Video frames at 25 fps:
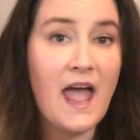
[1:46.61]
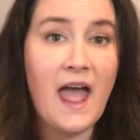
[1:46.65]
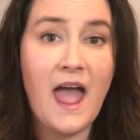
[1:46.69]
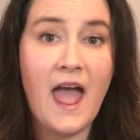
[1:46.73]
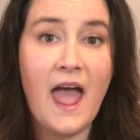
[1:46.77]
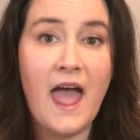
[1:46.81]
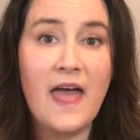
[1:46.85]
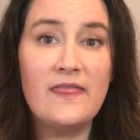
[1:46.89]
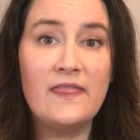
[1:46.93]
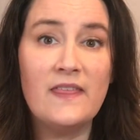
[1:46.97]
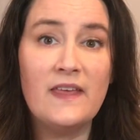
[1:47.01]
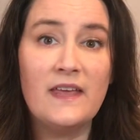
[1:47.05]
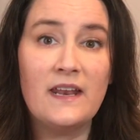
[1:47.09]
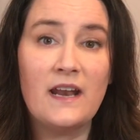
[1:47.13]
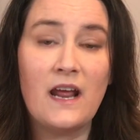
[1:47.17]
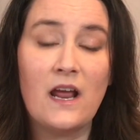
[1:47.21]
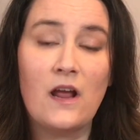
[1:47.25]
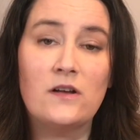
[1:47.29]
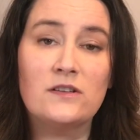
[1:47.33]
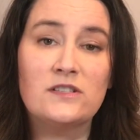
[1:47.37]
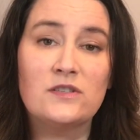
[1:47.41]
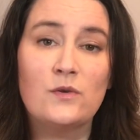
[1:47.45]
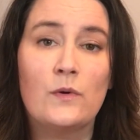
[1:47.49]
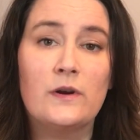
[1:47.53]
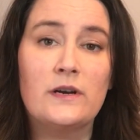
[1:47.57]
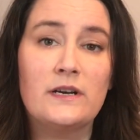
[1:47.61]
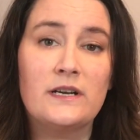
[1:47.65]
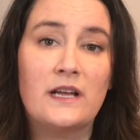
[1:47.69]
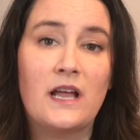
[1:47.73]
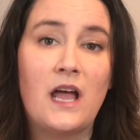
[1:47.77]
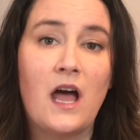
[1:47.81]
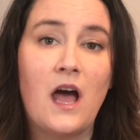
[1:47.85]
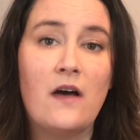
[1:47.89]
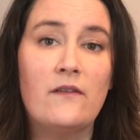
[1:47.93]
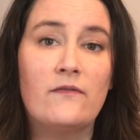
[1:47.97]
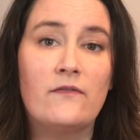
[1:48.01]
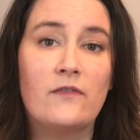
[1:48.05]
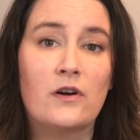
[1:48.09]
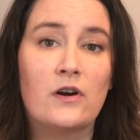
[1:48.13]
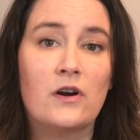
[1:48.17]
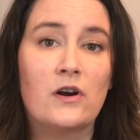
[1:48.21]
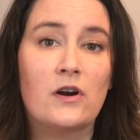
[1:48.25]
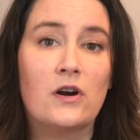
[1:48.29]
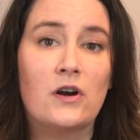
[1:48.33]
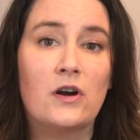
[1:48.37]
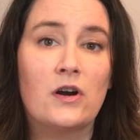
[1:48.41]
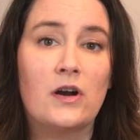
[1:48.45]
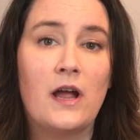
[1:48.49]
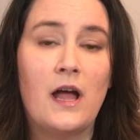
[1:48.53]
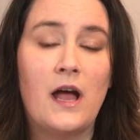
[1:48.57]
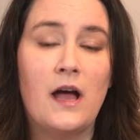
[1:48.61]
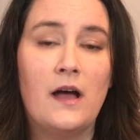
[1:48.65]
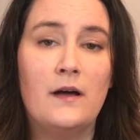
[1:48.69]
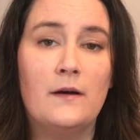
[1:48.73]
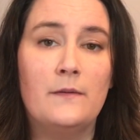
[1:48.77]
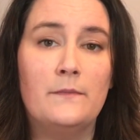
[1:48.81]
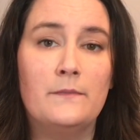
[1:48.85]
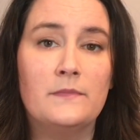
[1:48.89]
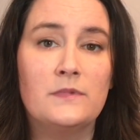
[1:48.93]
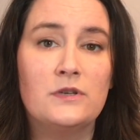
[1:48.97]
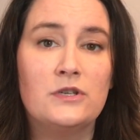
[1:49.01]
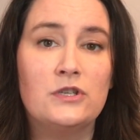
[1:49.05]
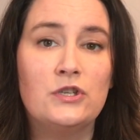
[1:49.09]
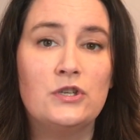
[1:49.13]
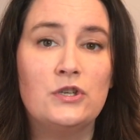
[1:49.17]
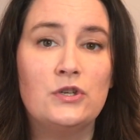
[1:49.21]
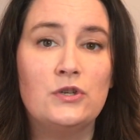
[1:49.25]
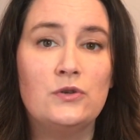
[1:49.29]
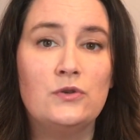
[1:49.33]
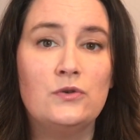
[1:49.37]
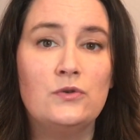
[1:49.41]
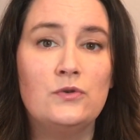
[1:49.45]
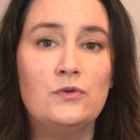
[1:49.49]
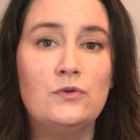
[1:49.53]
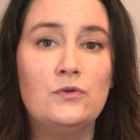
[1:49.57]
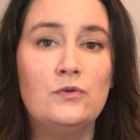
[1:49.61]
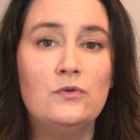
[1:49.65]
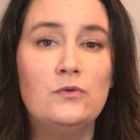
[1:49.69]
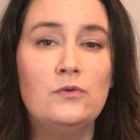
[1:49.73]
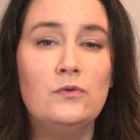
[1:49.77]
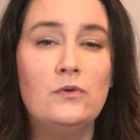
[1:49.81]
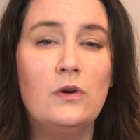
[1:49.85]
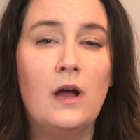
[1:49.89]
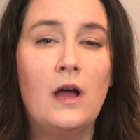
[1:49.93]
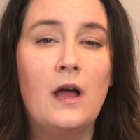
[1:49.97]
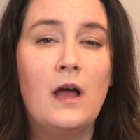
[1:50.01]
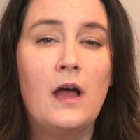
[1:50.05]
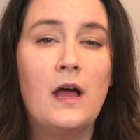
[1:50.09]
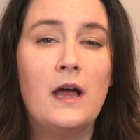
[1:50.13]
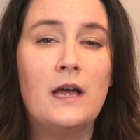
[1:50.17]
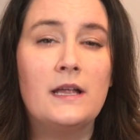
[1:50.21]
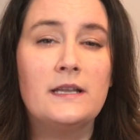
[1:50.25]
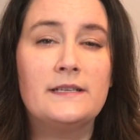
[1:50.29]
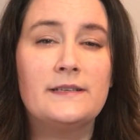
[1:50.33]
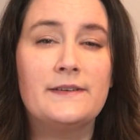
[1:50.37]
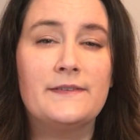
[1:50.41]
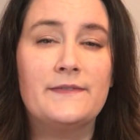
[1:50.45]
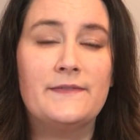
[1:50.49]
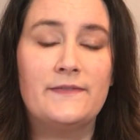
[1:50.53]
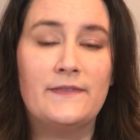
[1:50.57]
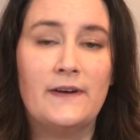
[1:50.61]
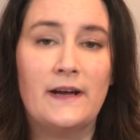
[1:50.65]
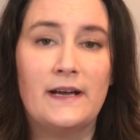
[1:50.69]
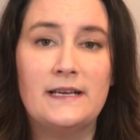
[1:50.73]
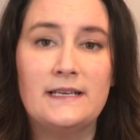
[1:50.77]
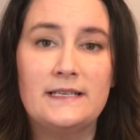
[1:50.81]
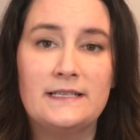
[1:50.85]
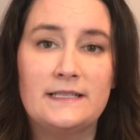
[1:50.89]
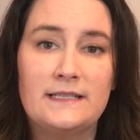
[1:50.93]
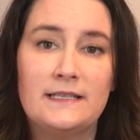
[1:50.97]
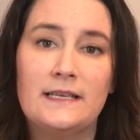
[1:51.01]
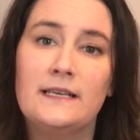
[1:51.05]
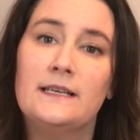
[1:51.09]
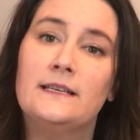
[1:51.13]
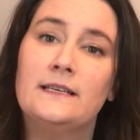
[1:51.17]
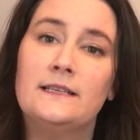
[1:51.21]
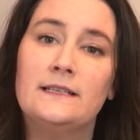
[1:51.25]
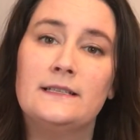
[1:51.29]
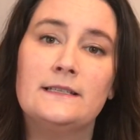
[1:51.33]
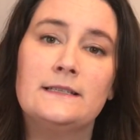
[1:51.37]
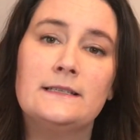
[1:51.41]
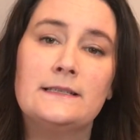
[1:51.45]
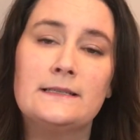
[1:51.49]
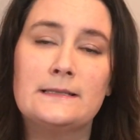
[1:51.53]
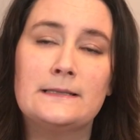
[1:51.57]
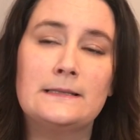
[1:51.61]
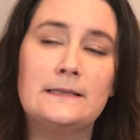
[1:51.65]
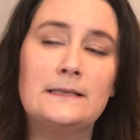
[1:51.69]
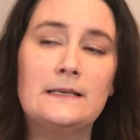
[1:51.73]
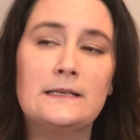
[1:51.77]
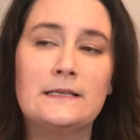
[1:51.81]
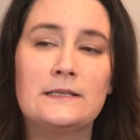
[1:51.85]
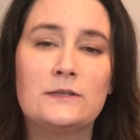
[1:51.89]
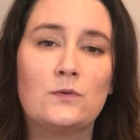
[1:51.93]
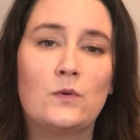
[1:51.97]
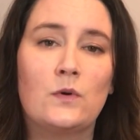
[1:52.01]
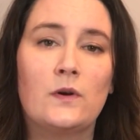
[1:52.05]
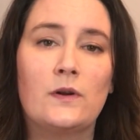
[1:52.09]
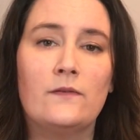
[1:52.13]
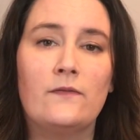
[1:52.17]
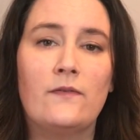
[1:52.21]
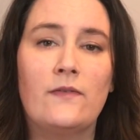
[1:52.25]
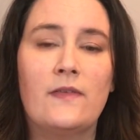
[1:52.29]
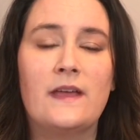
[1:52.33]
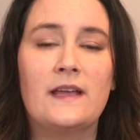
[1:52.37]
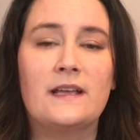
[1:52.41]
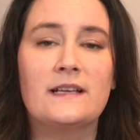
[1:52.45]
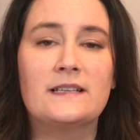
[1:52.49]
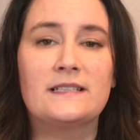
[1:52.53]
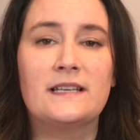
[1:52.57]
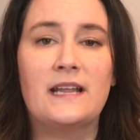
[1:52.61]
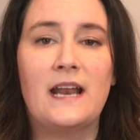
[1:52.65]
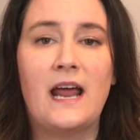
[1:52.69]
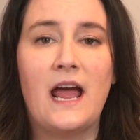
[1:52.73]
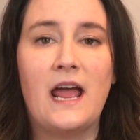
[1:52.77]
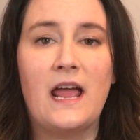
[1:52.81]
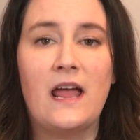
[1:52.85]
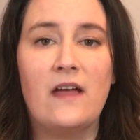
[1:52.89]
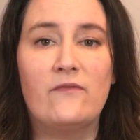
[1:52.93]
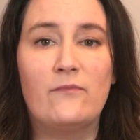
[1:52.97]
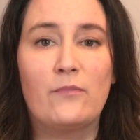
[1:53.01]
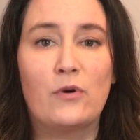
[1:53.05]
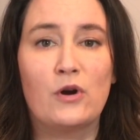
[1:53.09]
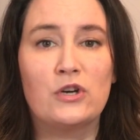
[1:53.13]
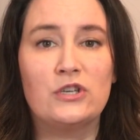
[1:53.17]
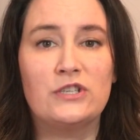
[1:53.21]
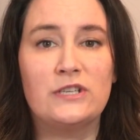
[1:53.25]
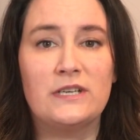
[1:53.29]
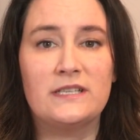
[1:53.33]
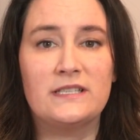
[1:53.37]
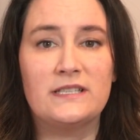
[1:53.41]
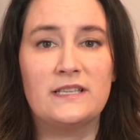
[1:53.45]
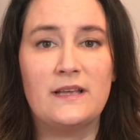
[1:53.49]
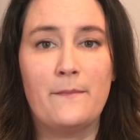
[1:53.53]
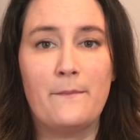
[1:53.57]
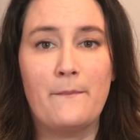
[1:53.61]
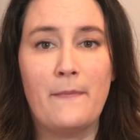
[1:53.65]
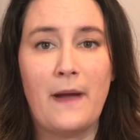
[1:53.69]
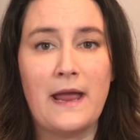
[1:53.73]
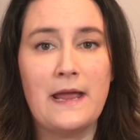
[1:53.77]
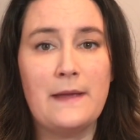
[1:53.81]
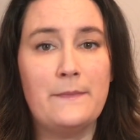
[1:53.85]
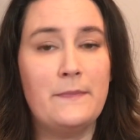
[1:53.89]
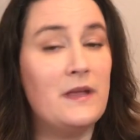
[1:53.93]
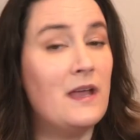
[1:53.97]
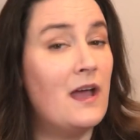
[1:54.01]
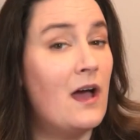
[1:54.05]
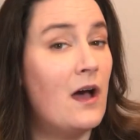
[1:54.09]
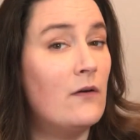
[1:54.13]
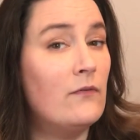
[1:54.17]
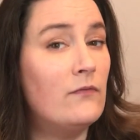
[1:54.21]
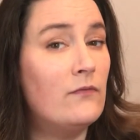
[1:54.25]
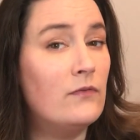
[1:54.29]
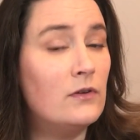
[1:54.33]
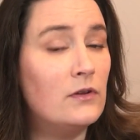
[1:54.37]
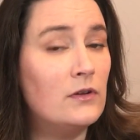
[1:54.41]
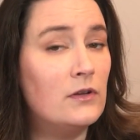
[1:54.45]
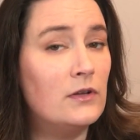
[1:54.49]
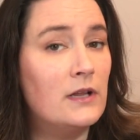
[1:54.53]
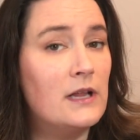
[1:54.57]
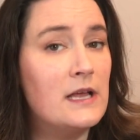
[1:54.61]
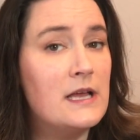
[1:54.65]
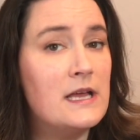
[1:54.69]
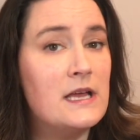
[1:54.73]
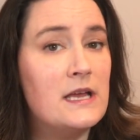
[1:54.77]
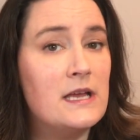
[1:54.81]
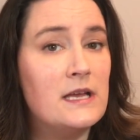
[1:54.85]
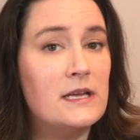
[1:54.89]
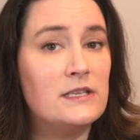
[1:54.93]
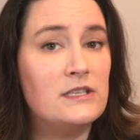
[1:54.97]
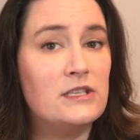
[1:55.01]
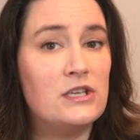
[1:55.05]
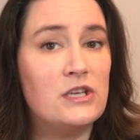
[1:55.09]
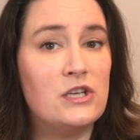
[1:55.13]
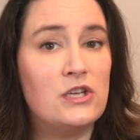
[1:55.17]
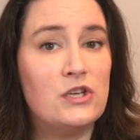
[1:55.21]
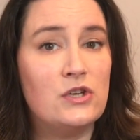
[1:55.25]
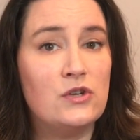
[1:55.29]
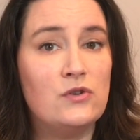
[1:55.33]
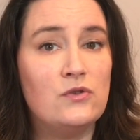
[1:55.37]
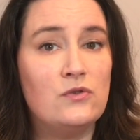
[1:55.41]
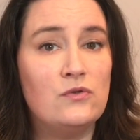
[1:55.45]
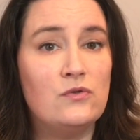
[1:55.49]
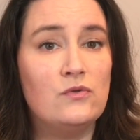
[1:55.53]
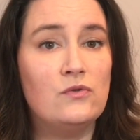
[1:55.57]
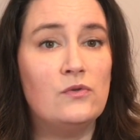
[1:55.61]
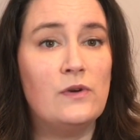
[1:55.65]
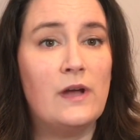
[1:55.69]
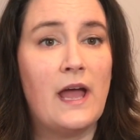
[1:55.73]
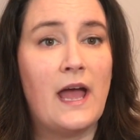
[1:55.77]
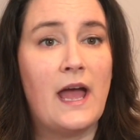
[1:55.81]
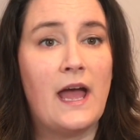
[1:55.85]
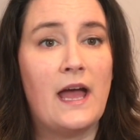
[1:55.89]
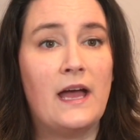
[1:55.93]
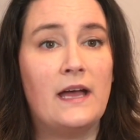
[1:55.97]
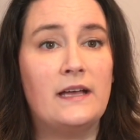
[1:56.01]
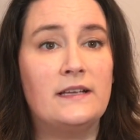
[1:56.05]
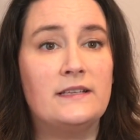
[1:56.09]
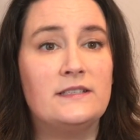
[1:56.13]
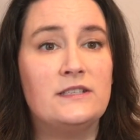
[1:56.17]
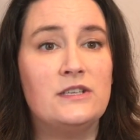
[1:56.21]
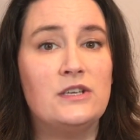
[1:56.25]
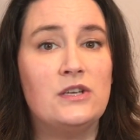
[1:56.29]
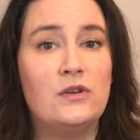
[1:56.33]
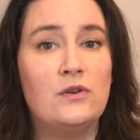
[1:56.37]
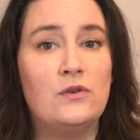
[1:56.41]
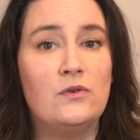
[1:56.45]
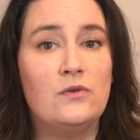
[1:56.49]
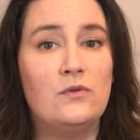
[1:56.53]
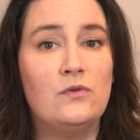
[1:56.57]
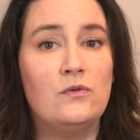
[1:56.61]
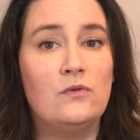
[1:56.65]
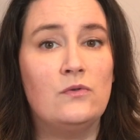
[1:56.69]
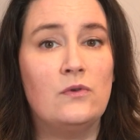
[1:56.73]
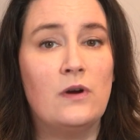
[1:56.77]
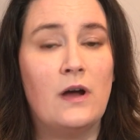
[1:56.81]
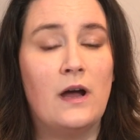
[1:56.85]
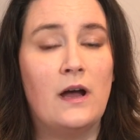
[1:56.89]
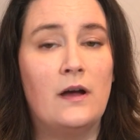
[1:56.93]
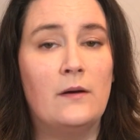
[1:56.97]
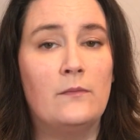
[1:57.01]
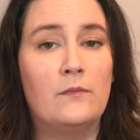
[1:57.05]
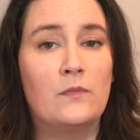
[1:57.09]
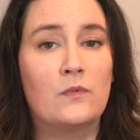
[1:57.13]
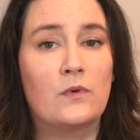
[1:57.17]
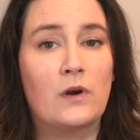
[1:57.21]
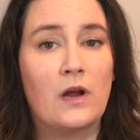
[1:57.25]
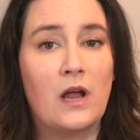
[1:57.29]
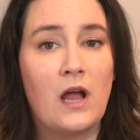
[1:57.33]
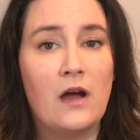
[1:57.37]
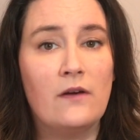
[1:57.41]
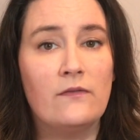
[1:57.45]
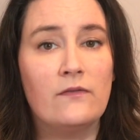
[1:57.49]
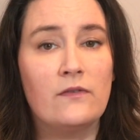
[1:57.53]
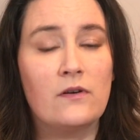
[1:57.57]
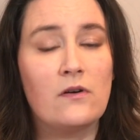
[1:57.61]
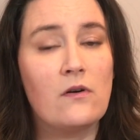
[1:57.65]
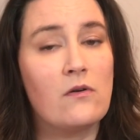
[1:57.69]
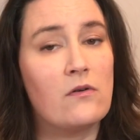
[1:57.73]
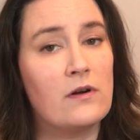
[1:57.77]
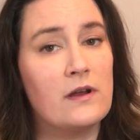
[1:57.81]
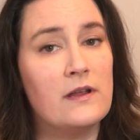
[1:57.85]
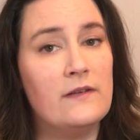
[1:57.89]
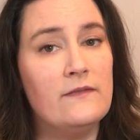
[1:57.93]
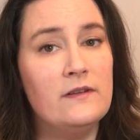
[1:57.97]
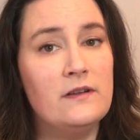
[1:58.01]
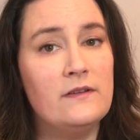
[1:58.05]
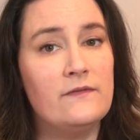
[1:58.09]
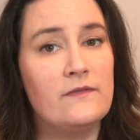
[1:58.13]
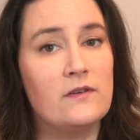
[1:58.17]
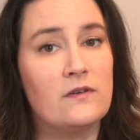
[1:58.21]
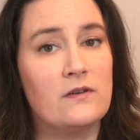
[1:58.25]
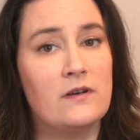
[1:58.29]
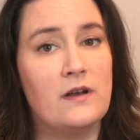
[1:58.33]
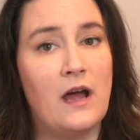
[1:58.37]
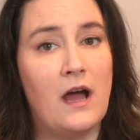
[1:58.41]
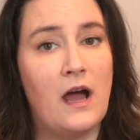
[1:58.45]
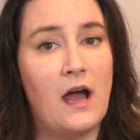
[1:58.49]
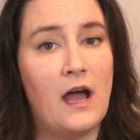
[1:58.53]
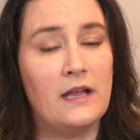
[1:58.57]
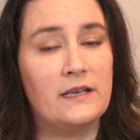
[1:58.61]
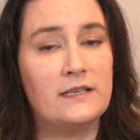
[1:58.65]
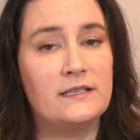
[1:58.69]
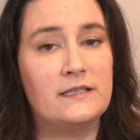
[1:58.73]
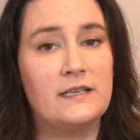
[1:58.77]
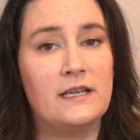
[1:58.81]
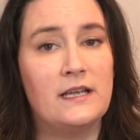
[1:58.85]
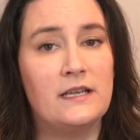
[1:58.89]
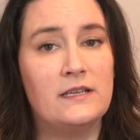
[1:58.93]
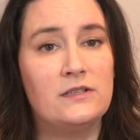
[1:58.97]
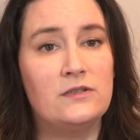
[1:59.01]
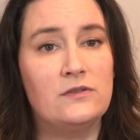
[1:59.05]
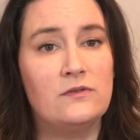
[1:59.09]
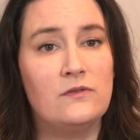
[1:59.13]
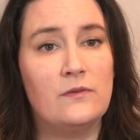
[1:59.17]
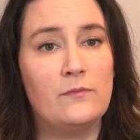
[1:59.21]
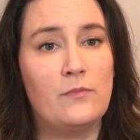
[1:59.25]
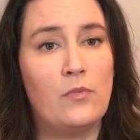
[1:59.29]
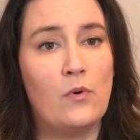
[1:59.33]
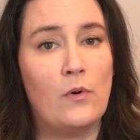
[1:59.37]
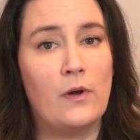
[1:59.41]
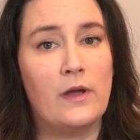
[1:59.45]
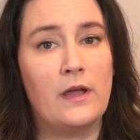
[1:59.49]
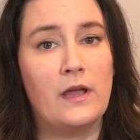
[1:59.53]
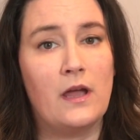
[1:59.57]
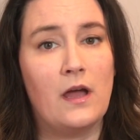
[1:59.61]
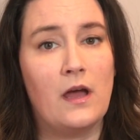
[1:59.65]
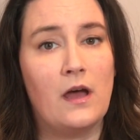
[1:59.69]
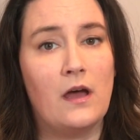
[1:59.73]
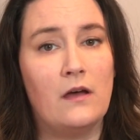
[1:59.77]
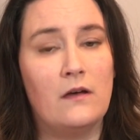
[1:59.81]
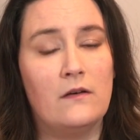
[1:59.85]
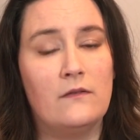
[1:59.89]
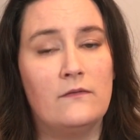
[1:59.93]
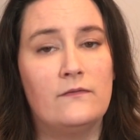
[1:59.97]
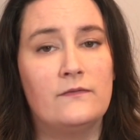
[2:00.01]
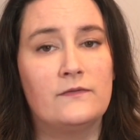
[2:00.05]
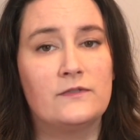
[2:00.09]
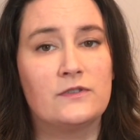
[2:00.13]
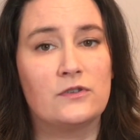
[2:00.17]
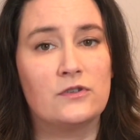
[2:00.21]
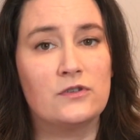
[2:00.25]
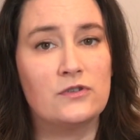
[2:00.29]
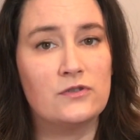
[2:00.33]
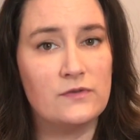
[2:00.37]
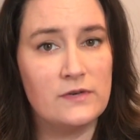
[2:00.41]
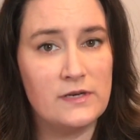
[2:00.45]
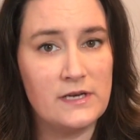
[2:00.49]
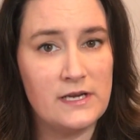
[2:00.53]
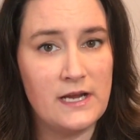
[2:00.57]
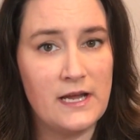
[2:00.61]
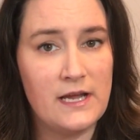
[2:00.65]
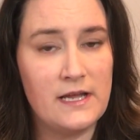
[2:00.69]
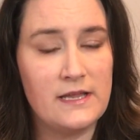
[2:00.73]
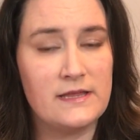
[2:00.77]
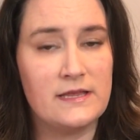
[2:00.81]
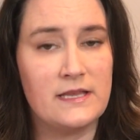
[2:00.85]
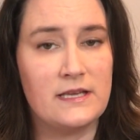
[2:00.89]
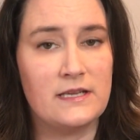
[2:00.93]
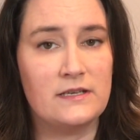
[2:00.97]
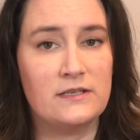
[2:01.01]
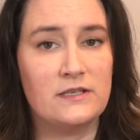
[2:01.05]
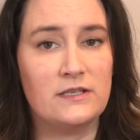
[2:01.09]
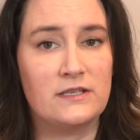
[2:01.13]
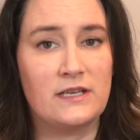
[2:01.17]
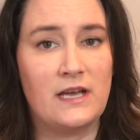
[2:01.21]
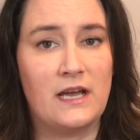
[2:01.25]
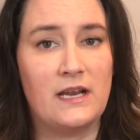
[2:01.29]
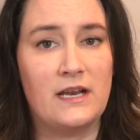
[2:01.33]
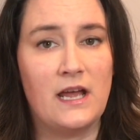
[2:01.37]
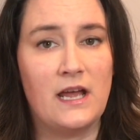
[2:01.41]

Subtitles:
And then I also wanted to cover 2 devices, sort of things that I have purchased that might be helpful to you as you recover, or even if you're not to the point of surgery yet, that it just kind of